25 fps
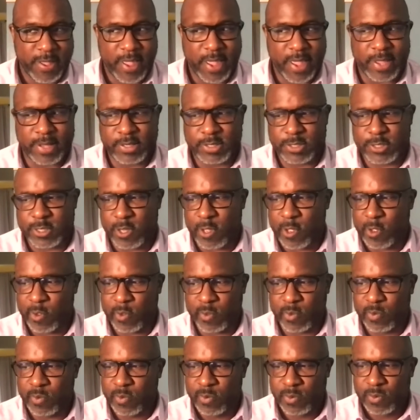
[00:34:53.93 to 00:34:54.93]
And
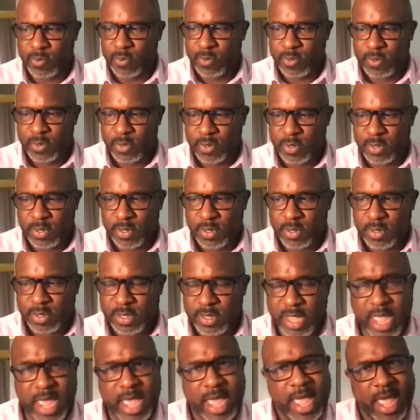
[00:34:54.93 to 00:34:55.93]
so,
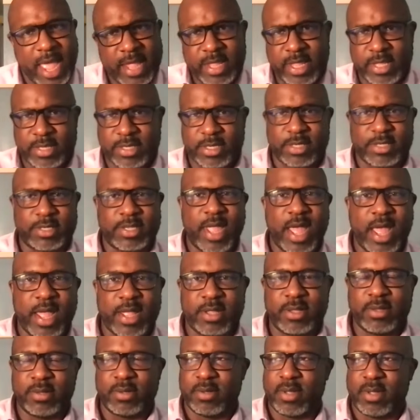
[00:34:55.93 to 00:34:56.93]
yeah, and this is
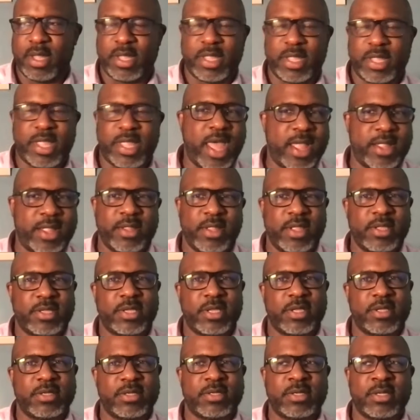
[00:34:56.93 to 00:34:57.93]
not, again, this
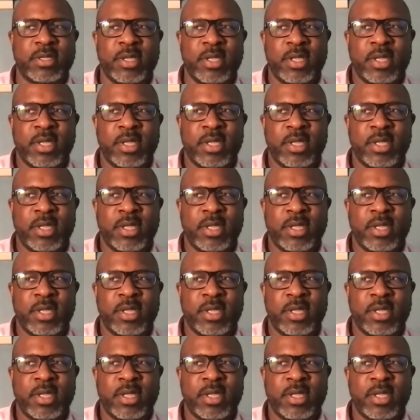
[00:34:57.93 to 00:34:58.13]
is